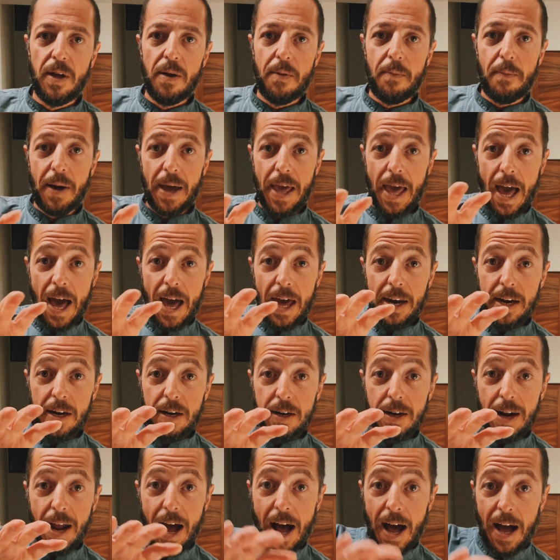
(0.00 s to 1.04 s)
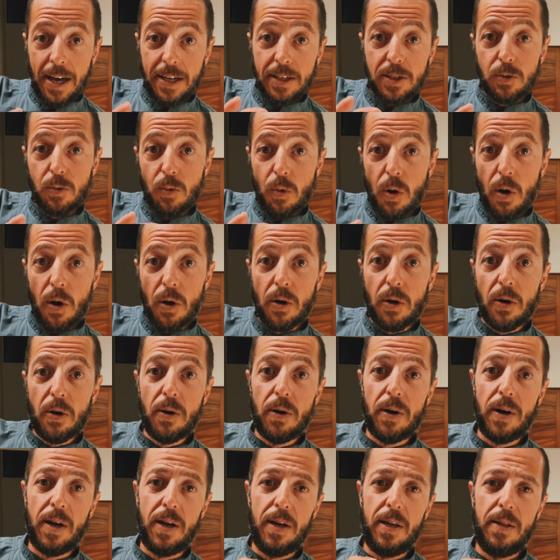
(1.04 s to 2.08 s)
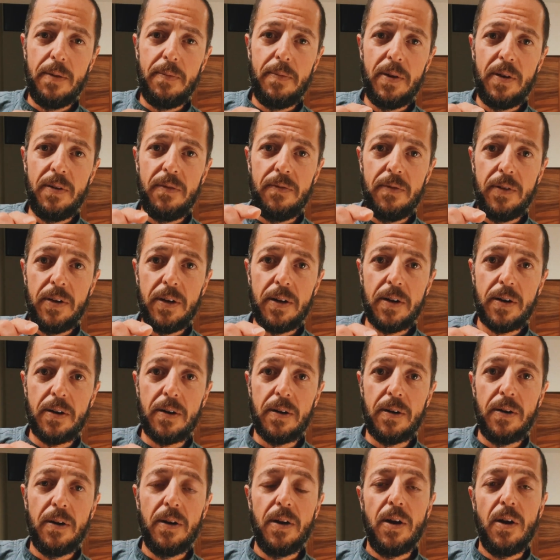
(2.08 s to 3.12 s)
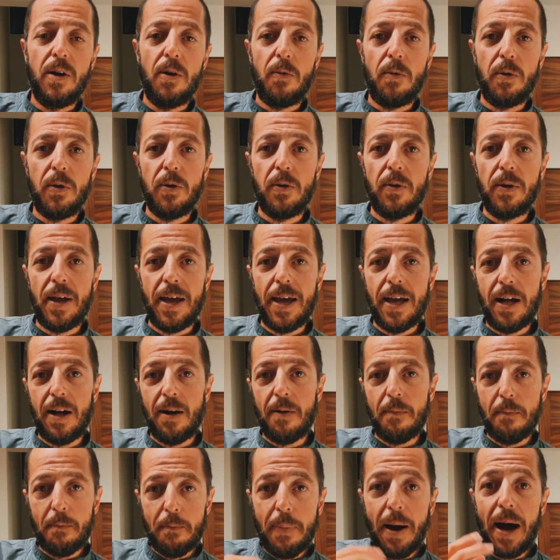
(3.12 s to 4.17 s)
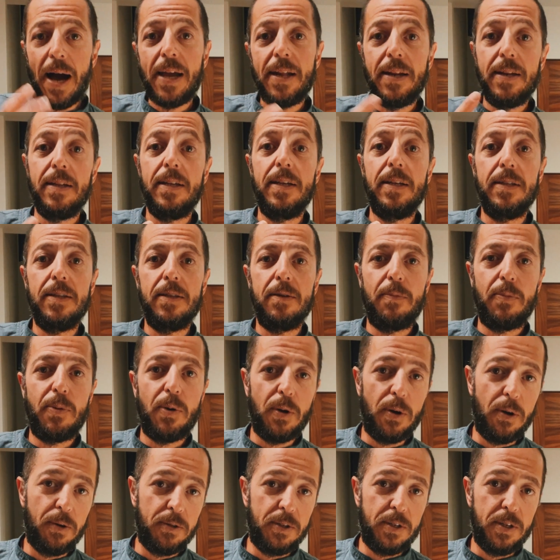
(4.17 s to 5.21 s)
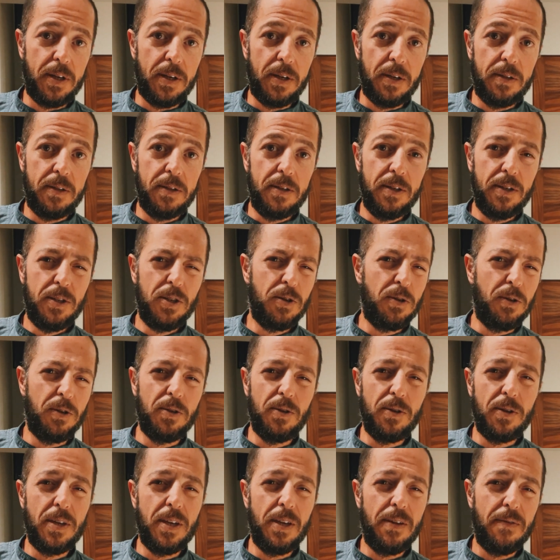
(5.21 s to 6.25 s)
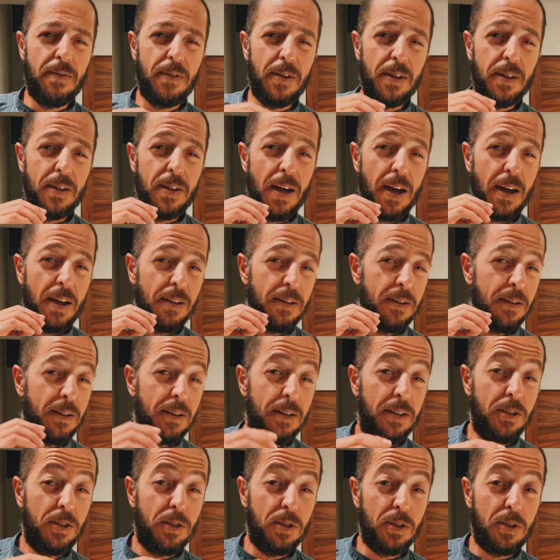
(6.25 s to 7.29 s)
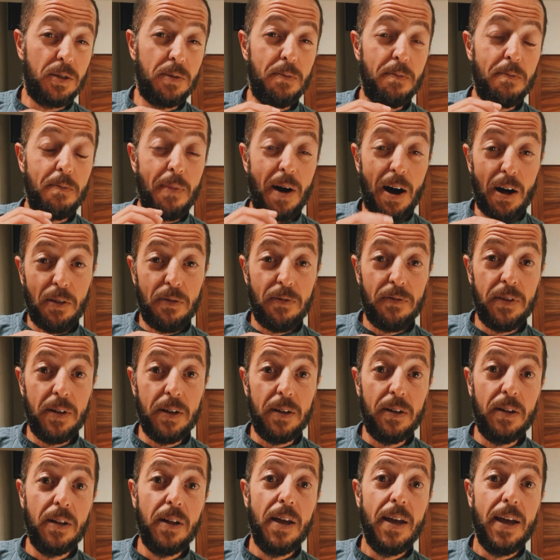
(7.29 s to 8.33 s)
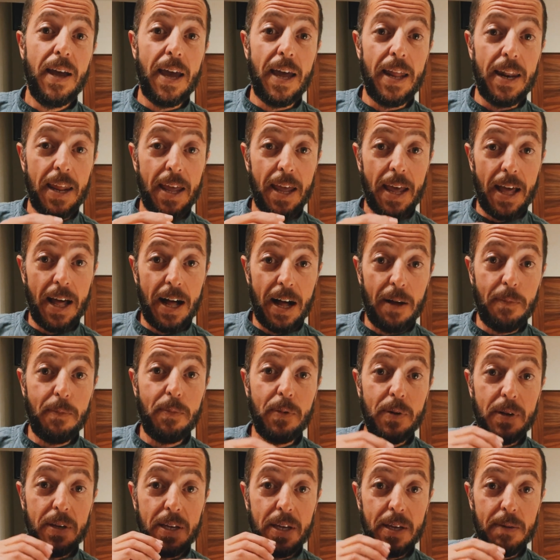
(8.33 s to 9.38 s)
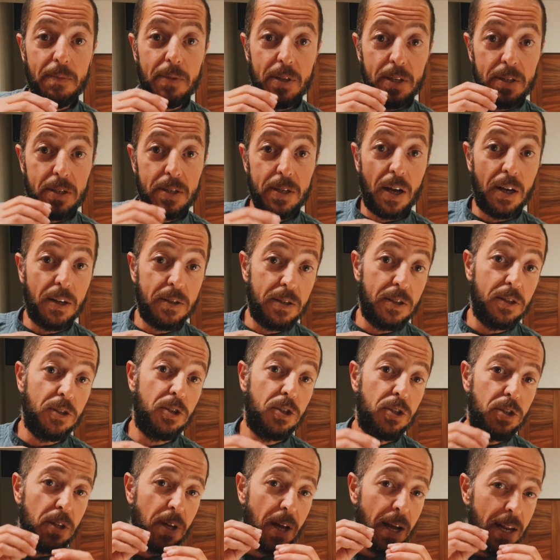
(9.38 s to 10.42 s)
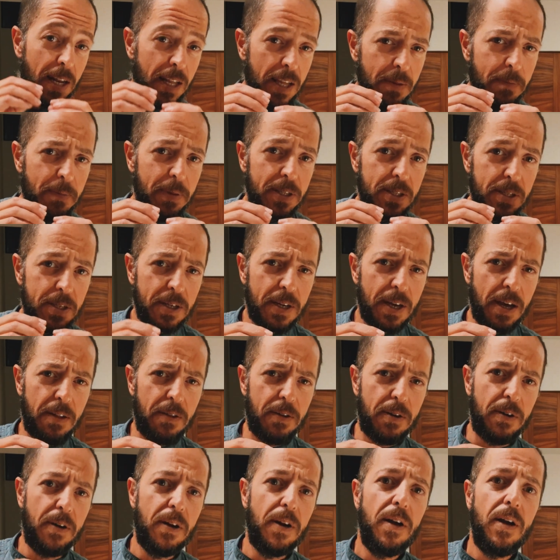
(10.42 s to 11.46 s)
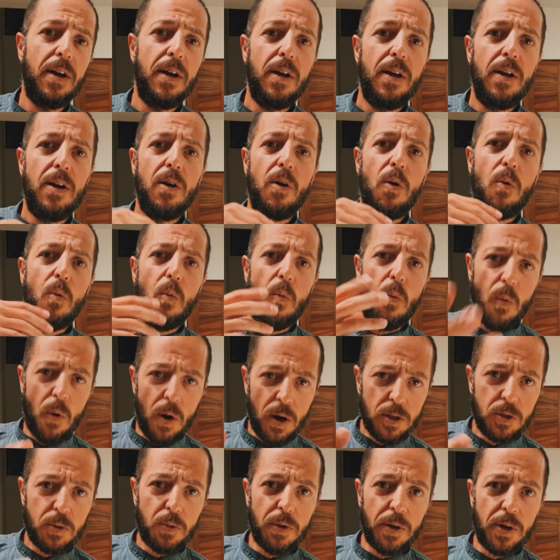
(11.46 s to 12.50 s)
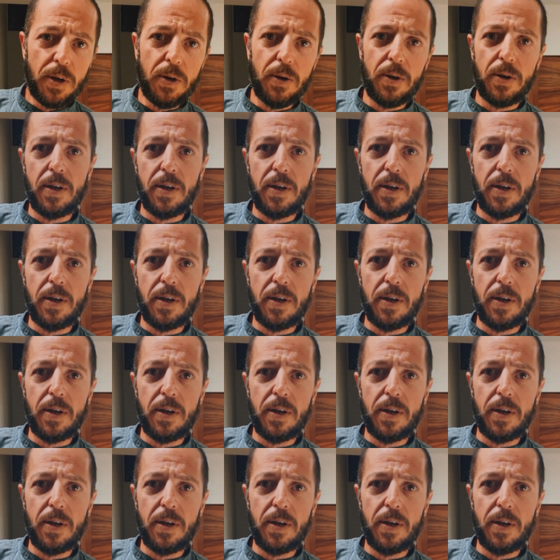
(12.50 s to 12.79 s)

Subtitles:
By adding ice water and a little bit of vinegar, we're going to help binding the protein. This is going to give it that delicious mouthfeel and help keep the sausage a little bit together once we cook